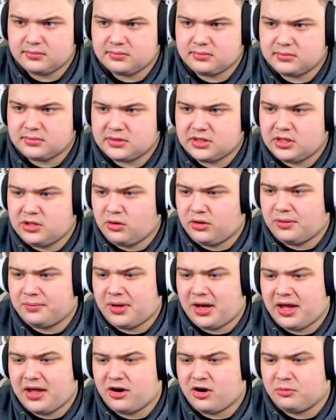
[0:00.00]
You want them
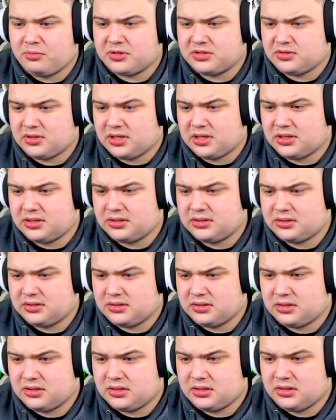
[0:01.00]
higher up as well.
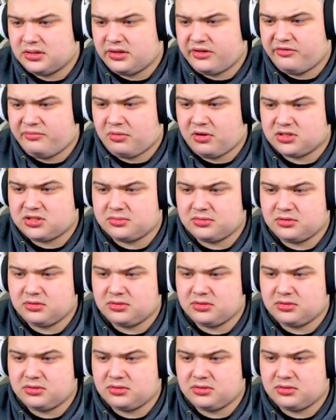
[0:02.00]
If possible.